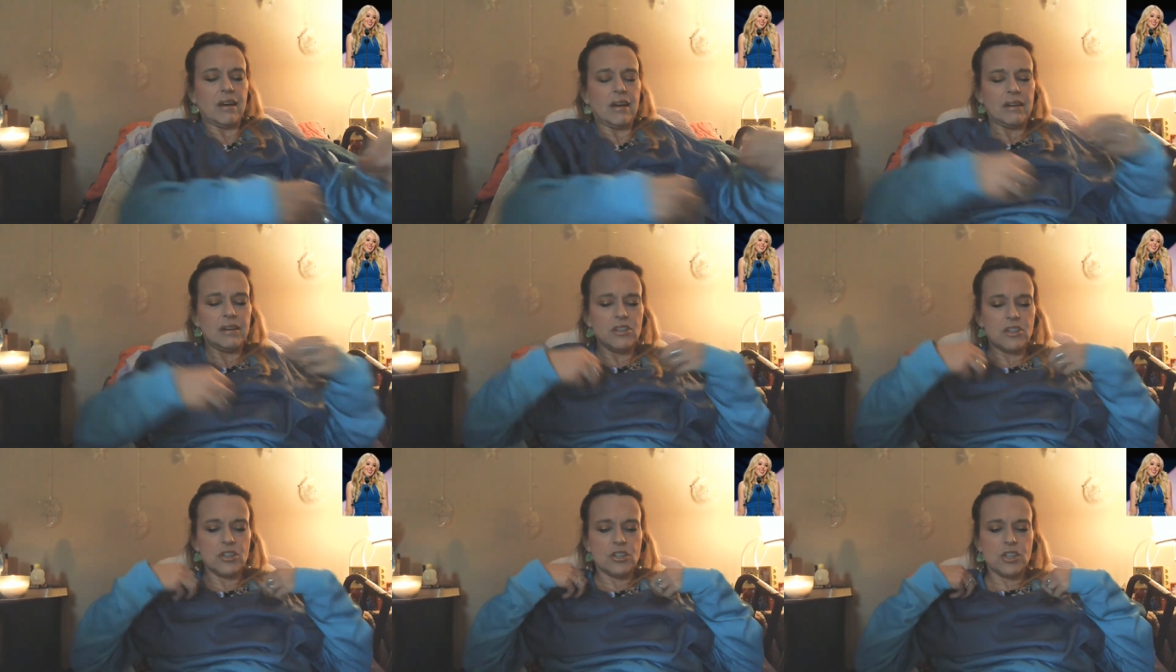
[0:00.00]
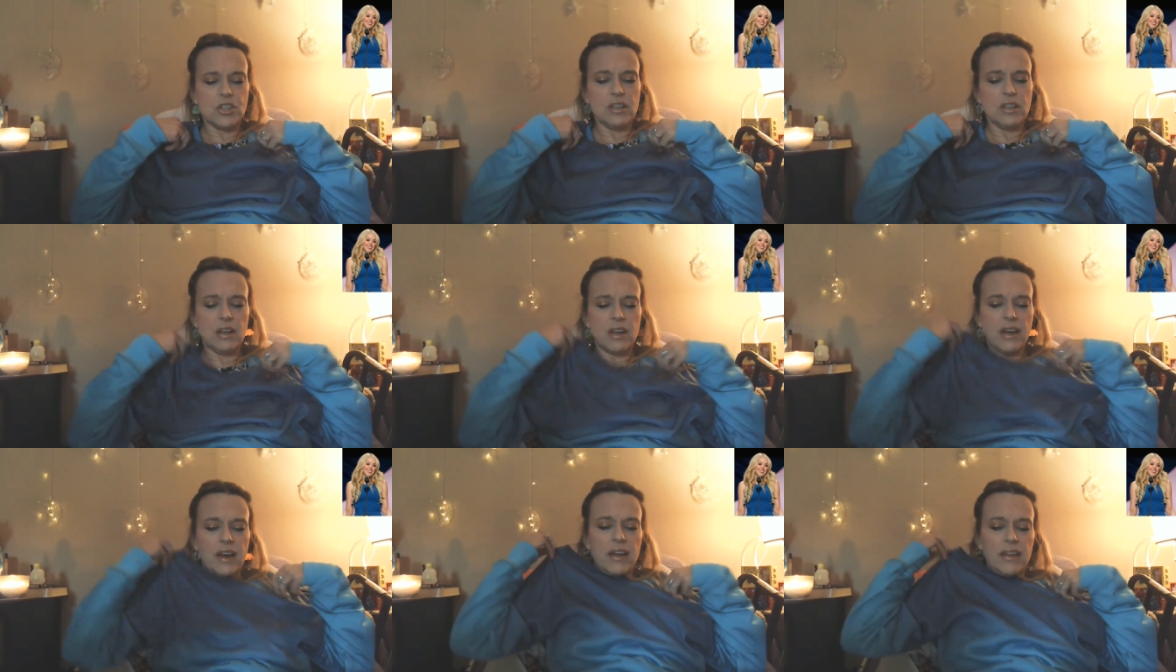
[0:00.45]

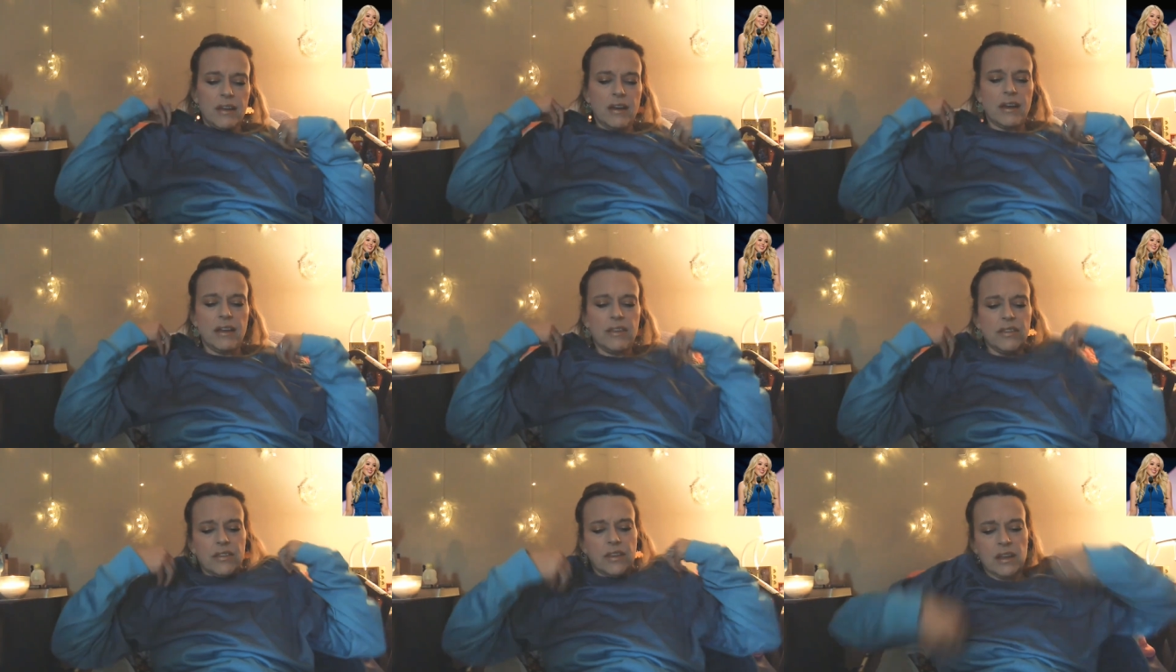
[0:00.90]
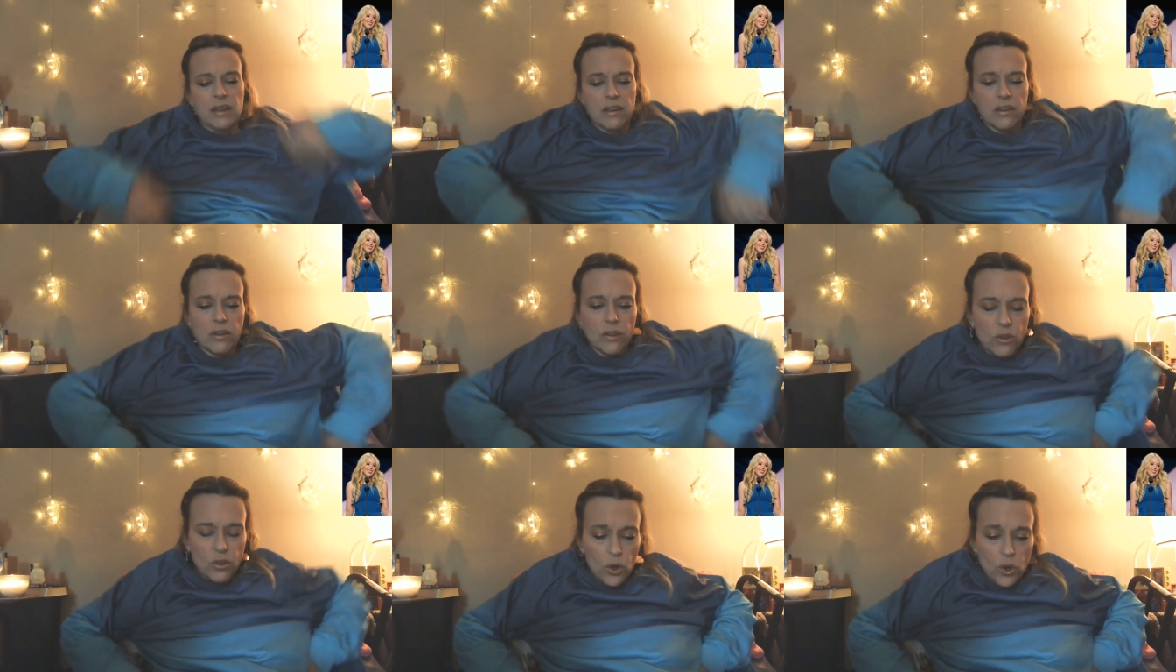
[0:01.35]
she, I, I
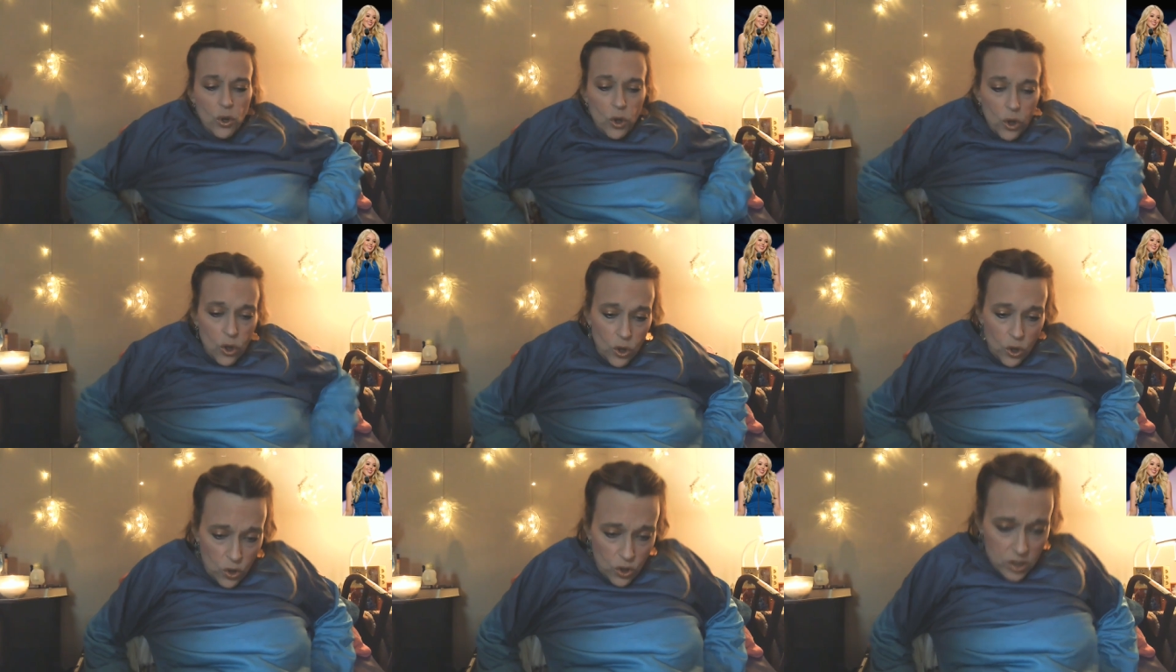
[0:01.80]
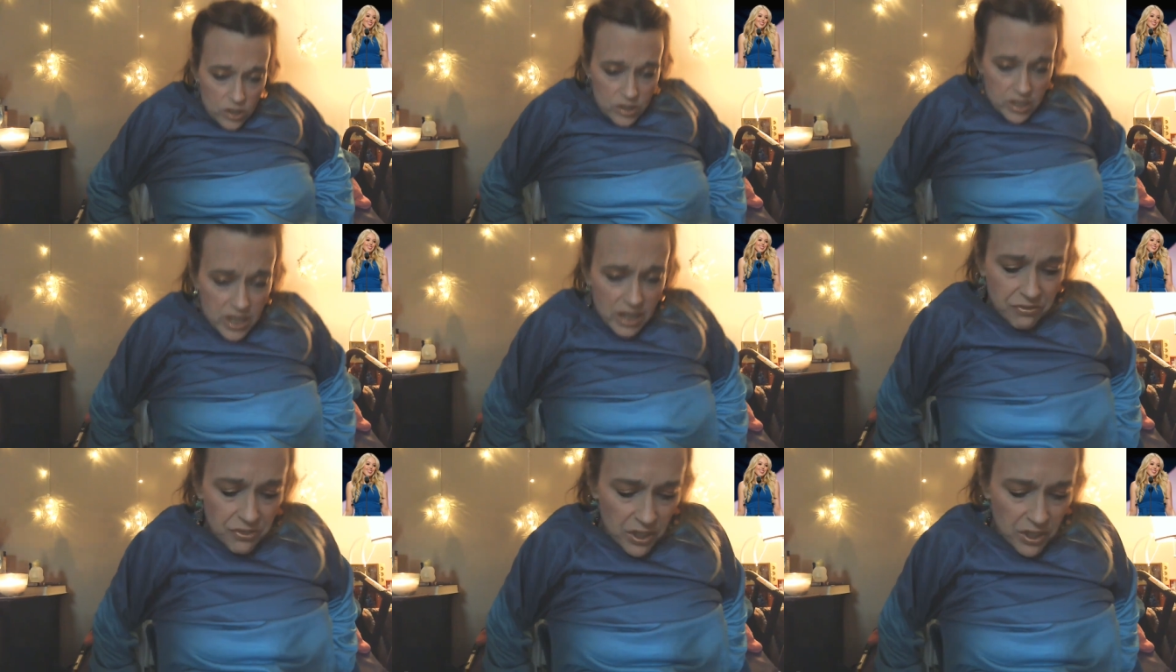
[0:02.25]
think,
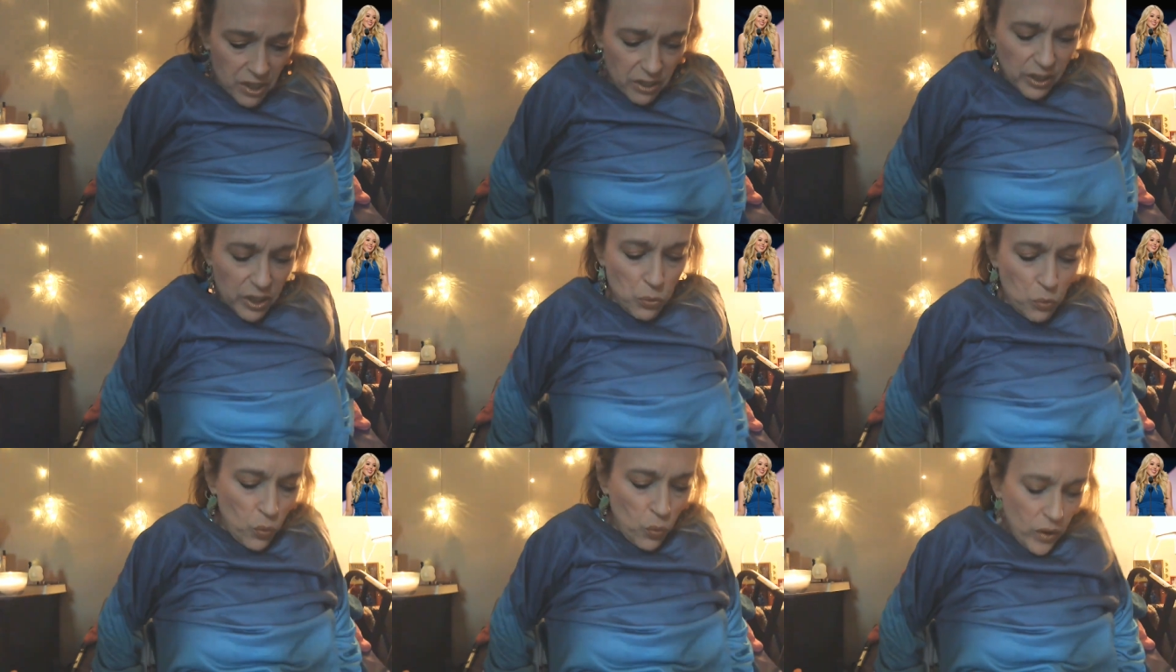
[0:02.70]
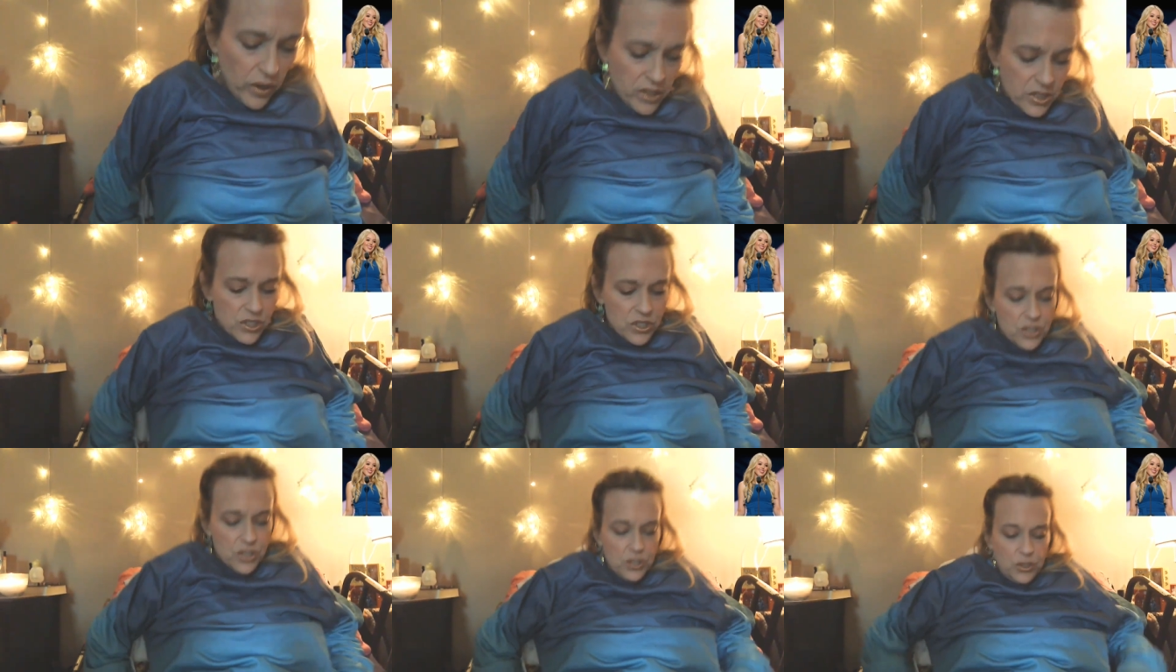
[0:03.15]
definitely
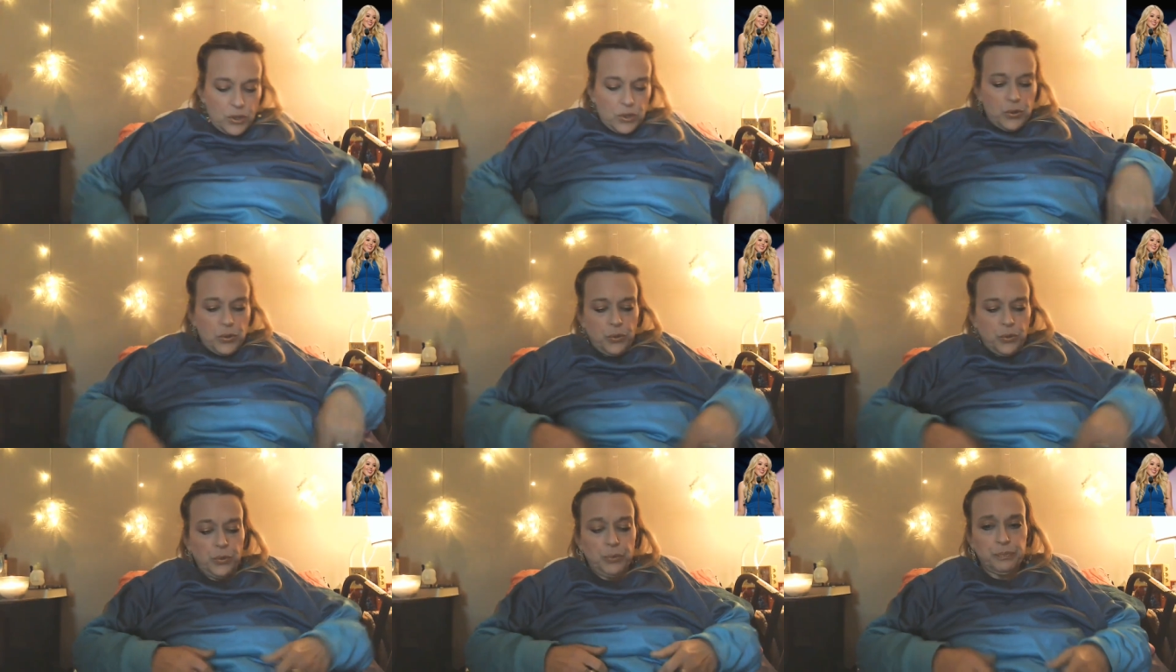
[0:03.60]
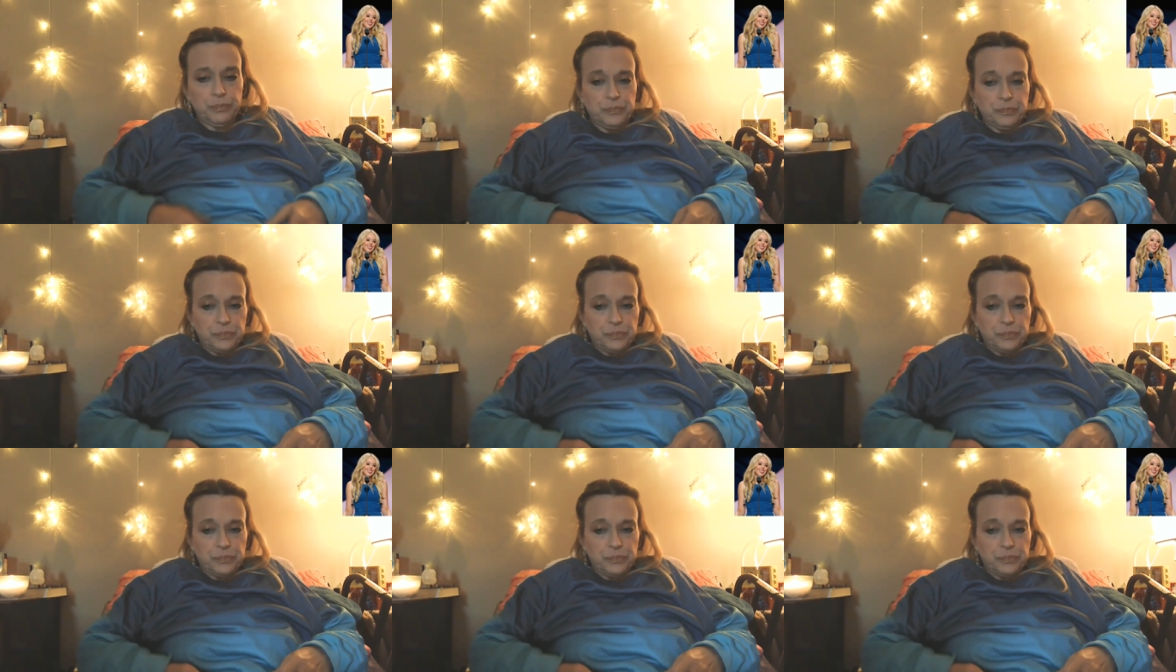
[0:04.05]
wants to